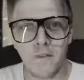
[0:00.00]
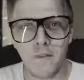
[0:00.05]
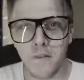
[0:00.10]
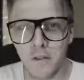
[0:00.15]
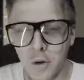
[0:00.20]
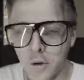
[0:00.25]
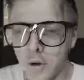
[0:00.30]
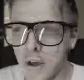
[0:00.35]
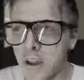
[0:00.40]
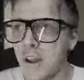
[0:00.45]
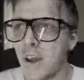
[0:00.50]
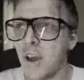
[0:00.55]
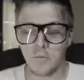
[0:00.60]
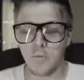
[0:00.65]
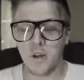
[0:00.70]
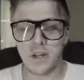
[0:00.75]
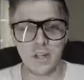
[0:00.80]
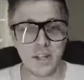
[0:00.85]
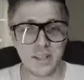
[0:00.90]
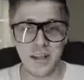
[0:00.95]
fluid,
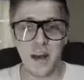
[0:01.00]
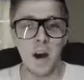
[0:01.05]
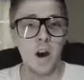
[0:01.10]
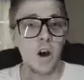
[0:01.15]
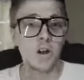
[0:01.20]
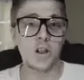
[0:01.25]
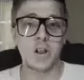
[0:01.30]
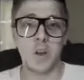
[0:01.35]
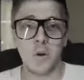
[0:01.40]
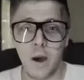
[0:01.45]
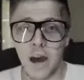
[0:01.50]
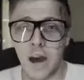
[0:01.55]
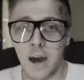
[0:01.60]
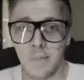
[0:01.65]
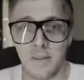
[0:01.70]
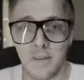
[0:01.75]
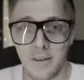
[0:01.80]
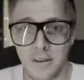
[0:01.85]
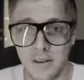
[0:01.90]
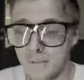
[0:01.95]
which has also
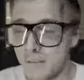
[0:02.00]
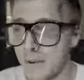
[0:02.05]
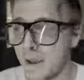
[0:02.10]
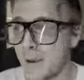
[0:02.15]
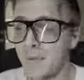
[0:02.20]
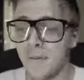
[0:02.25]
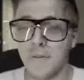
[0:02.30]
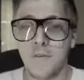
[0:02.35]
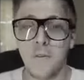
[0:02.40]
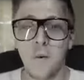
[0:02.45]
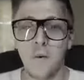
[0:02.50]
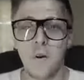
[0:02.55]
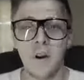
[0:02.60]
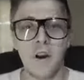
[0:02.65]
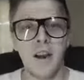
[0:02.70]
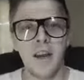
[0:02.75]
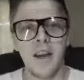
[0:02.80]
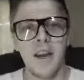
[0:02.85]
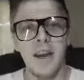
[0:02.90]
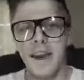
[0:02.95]
happened to me
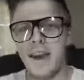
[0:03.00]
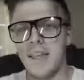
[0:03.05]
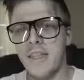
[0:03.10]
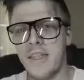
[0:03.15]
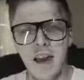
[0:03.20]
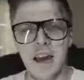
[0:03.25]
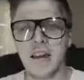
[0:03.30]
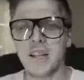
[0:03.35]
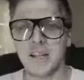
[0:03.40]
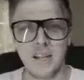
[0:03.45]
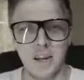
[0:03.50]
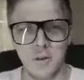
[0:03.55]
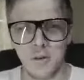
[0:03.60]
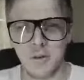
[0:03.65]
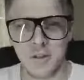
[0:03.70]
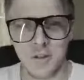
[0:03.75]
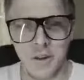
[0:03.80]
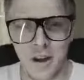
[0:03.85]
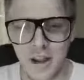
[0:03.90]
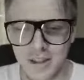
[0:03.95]
before, and that shit
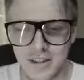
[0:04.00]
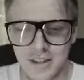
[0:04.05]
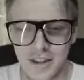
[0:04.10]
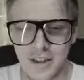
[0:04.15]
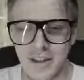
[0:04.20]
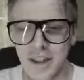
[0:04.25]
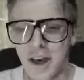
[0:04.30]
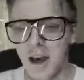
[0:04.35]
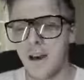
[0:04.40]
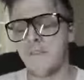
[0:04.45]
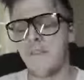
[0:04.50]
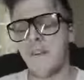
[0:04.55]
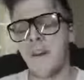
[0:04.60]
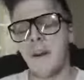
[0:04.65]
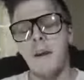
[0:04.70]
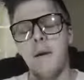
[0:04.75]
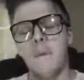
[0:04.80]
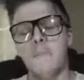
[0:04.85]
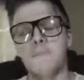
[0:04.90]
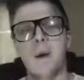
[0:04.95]
was crazy enough,
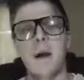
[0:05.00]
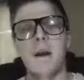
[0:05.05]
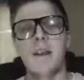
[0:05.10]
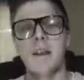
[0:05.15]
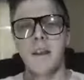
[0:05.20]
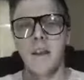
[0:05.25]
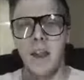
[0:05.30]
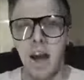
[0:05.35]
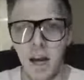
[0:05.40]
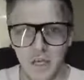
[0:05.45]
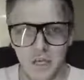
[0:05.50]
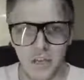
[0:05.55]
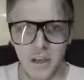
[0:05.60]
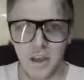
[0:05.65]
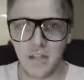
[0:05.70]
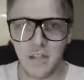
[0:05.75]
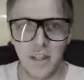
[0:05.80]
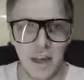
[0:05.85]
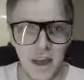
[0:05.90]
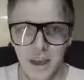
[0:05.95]
but
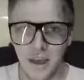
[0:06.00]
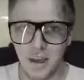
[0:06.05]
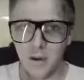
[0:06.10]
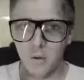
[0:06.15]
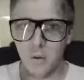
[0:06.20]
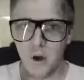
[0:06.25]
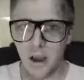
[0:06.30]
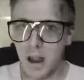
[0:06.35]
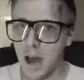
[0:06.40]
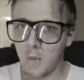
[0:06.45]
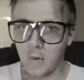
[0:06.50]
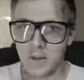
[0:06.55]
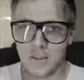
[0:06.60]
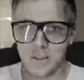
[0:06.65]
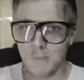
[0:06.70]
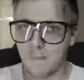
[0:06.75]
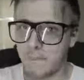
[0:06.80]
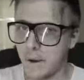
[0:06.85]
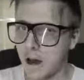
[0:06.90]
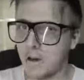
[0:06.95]
nothing like what I was
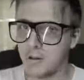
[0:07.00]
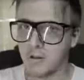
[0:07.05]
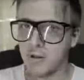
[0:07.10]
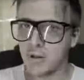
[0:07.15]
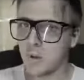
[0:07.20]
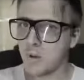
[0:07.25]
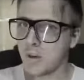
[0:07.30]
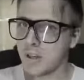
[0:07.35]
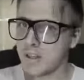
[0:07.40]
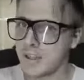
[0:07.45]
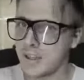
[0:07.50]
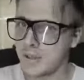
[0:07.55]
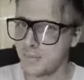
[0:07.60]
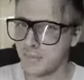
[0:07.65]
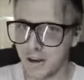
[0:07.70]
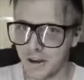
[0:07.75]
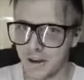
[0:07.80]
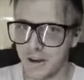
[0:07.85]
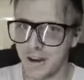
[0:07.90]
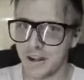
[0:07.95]
about to
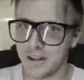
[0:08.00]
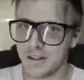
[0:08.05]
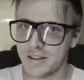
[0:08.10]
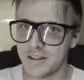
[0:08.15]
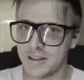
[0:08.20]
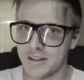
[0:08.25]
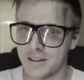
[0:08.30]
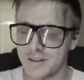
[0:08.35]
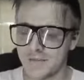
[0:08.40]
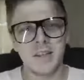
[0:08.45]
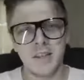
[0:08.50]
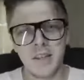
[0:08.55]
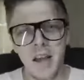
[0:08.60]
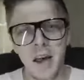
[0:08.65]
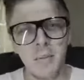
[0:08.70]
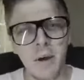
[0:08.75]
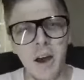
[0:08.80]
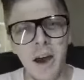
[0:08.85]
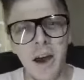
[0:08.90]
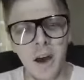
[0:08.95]
experience.
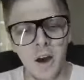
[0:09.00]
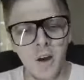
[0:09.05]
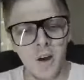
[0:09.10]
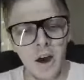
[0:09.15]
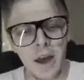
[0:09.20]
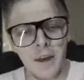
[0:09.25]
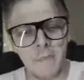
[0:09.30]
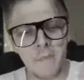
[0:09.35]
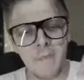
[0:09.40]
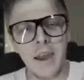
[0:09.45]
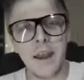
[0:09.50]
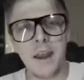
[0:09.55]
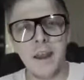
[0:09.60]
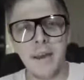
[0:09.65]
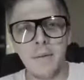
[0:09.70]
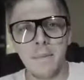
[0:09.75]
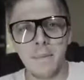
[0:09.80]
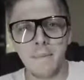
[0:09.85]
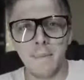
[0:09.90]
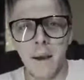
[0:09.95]
Somehow, I made
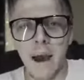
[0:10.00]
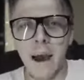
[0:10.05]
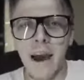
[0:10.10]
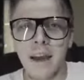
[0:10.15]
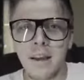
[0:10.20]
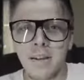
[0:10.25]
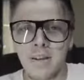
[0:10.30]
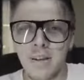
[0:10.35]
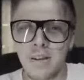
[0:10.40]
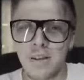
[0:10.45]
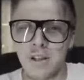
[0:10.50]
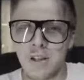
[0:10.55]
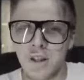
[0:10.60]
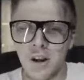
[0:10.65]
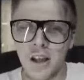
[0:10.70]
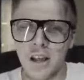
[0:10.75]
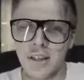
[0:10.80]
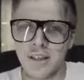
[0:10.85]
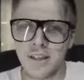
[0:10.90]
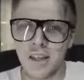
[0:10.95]
it back to the
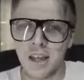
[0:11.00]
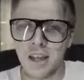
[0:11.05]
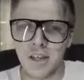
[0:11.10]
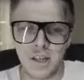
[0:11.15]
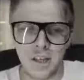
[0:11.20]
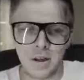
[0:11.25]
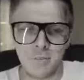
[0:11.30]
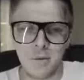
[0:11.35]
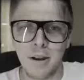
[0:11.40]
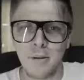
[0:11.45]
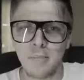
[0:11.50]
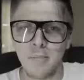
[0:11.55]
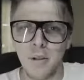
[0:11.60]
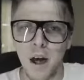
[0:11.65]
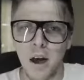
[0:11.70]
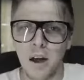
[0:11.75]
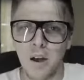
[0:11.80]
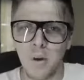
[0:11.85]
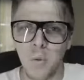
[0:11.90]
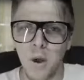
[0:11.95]
train station about a
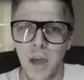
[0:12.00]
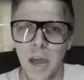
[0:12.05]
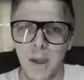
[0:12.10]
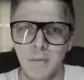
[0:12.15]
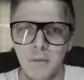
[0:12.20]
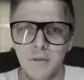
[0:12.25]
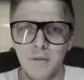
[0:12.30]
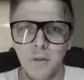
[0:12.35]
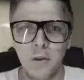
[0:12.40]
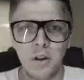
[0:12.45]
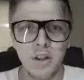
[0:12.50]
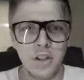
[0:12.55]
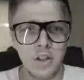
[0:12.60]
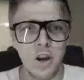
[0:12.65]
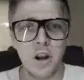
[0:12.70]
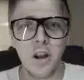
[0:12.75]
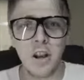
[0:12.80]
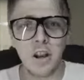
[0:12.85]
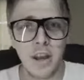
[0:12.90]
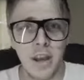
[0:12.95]
block away before it
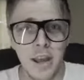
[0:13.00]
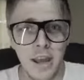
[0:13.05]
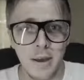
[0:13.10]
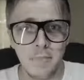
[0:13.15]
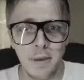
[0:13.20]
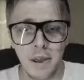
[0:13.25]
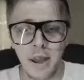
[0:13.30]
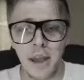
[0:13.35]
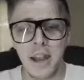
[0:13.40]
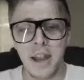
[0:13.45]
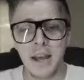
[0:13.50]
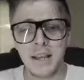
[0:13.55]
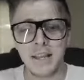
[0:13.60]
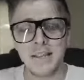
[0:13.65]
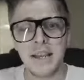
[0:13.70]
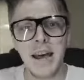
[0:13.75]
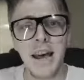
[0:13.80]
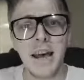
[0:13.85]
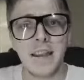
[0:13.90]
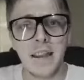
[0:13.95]
started to hit me, and I
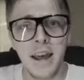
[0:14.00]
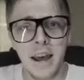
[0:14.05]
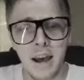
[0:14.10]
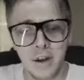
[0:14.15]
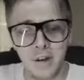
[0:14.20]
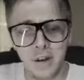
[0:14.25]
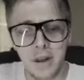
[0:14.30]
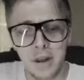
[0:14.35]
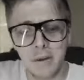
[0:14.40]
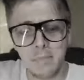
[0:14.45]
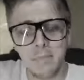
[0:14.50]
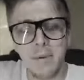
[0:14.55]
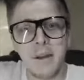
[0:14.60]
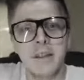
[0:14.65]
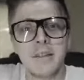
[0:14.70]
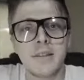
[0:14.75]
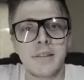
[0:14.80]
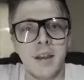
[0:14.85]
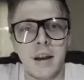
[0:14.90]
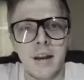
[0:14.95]
sat down in a
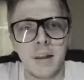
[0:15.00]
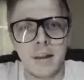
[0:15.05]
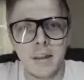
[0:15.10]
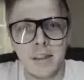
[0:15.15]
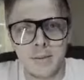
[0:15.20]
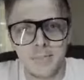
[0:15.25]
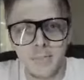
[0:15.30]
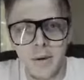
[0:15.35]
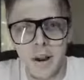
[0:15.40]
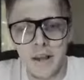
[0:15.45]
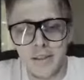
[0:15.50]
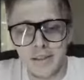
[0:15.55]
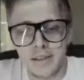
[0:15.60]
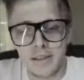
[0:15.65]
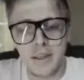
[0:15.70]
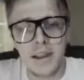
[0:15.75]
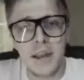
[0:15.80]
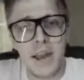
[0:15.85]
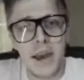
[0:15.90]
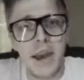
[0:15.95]
Pizza Hut Express
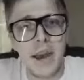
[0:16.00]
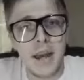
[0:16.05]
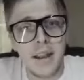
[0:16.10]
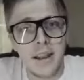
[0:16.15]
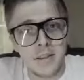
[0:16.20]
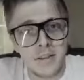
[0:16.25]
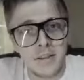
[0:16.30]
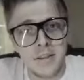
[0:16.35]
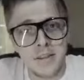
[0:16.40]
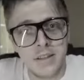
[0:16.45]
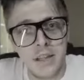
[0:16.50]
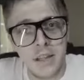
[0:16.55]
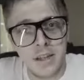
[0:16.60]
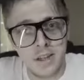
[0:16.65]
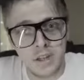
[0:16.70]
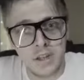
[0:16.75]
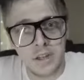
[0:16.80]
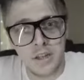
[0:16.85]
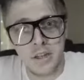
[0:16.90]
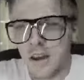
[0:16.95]
that they had in the
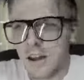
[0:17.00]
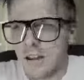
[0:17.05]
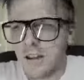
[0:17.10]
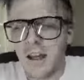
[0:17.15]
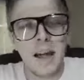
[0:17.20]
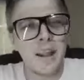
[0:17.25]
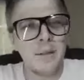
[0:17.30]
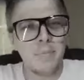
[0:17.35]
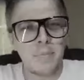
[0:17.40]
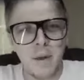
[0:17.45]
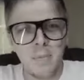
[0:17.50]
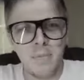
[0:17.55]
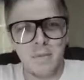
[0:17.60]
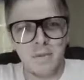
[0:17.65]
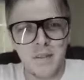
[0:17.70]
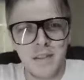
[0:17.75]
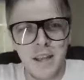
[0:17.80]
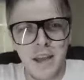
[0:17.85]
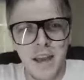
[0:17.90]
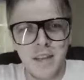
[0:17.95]
station. A lot of people
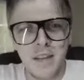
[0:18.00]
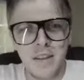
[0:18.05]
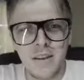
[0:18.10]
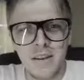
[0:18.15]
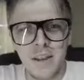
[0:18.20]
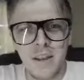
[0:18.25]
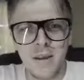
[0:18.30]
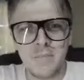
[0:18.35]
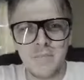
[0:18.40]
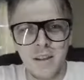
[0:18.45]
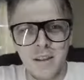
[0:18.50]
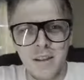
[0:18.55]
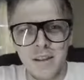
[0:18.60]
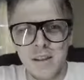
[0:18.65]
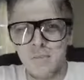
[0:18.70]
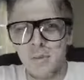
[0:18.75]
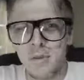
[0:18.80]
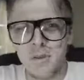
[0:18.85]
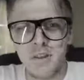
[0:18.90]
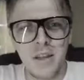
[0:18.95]
say that DMT
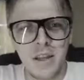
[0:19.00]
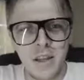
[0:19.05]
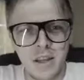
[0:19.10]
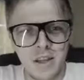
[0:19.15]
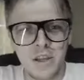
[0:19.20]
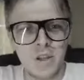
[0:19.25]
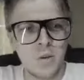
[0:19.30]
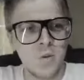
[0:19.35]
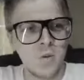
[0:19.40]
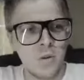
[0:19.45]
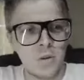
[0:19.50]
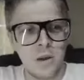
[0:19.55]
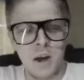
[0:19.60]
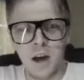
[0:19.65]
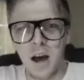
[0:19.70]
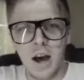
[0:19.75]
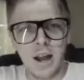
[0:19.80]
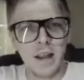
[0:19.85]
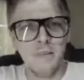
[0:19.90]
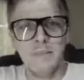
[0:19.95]
is supposed to hit you
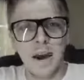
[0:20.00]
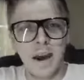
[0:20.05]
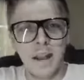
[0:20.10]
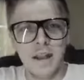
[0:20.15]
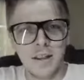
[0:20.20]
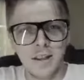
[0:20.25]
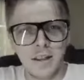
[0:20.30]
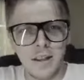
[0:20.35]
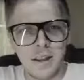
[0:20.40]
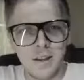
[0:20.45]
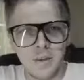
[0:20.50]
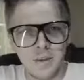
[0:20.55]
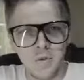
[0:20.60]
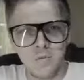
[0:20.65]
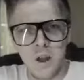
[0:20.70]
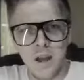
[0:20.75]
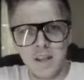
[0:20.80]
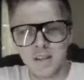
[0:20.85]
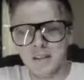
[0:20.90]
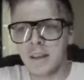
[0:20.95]
automatically and
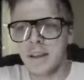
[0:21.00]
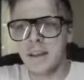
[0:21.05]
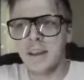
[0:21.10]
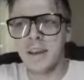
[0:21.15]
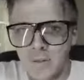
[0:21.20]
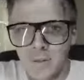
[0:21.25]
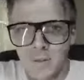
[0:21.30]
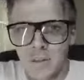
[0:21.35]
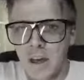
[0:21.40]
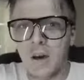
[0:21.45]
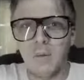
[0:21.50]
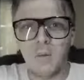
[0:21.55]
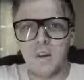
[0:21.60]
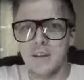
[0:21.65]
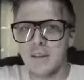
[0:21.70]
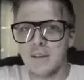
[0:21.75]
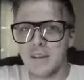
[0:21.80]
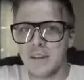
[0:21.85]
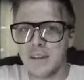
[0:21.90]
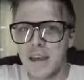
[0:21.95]
directly, but that
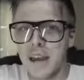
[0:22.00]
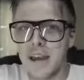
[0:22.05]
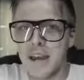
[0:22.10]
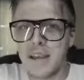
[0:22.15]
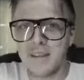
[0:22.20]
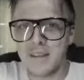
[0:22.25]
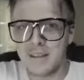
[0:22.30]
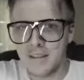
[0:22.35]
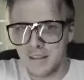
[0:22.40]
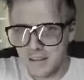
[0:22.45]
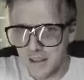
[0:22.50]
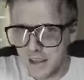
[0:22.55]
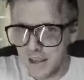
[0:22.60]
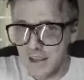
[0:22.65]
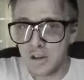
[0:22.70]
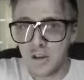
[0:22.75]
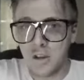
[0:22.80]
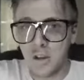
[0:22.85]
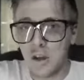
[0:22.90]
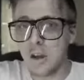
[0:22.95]
wasn't the case.
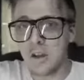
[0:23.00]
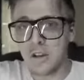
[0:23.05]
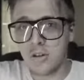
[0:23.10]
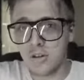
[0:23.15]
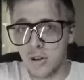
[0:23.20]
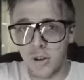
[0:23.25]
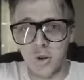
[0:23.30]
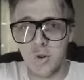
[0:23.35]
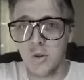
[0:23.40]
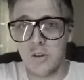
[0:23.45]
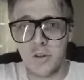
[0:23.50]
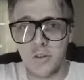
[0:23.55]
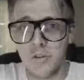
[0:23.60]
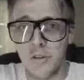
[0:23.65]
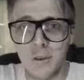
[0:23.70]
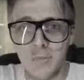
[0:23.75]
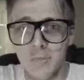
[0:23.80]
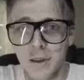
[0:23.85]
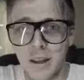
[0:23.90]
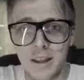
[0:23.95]
It took 2 or
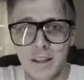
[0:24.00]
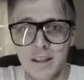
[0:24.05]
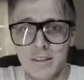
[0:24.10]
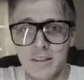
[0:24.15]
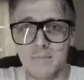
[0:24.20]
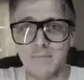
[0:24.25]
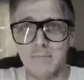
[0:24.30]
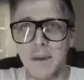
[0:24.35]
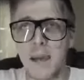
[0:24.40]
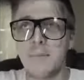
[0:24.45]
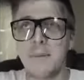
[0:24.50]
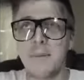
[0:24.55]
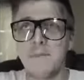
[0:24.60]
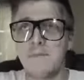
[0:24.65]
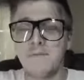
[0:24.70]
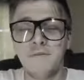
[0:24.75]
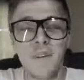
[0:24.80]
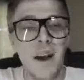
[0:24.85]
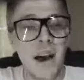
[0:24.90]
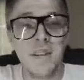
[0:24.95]
3 minutes, maybe
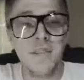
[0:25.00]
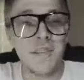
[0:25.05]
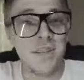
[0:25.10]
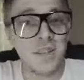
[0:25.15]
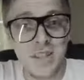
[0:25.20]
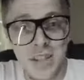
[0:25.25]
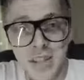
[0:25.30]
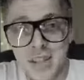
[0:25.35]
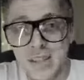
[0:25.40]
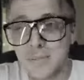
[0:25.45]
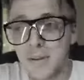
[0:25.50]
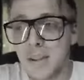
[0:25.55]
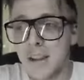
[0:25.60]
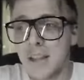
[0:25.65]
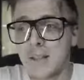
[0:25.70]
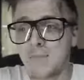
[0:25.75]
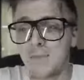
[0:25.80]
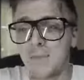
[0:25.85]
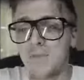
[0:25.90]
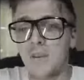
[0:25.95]
5 or 6
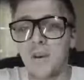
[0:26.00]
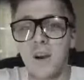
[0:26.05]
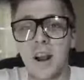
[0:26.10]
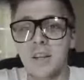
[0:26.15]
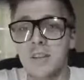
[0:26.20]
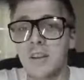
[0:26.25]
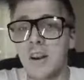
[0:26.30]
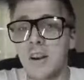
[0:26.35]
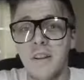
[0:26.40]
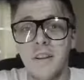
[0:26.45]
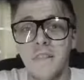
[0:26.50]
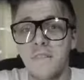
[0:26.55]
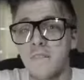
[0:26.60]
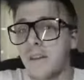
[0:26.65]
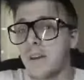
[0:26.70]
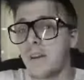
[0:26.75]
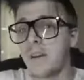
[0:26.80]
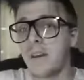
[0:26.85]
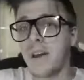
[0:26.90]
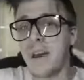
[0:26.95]
minutes, before I started to
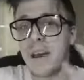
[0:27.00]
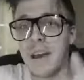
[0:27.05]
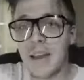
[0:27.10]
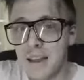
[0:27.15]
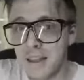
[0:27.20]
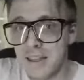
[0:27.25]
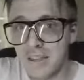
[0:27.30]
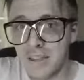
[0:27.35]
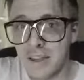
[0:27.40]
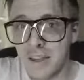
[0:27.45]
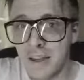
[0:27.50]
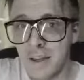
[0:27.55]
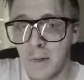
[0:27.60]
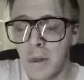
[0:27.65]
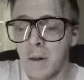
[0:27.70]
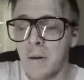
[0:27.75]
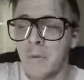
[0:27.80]
feel anything.